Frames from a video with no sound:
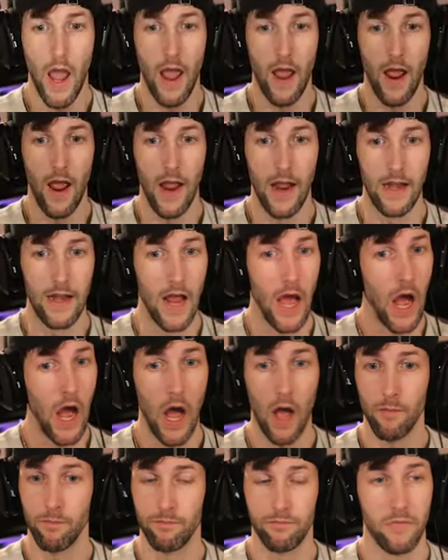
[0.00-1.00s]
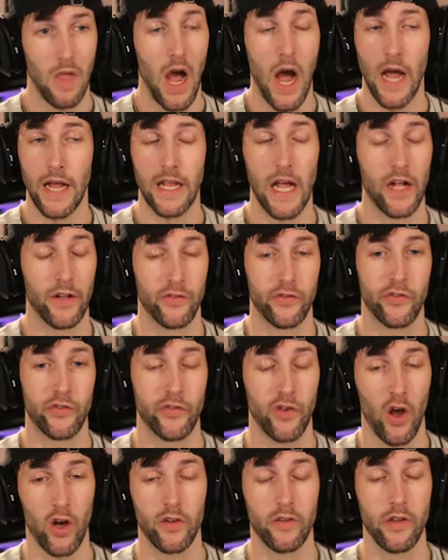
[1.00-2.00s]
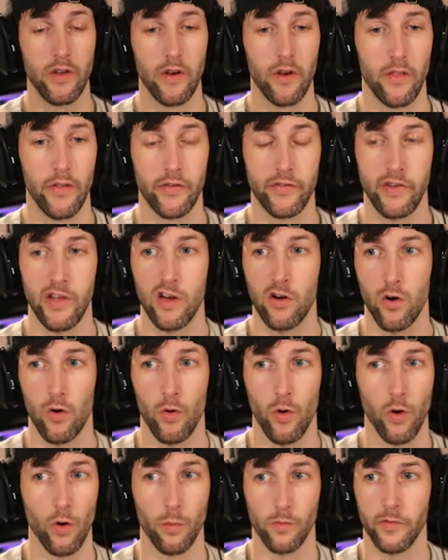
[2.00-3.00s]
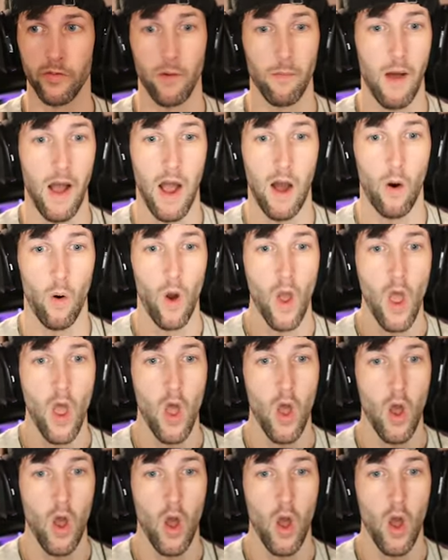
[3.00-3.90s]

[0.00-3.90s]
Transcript: and I got sucked into the secret room somehow.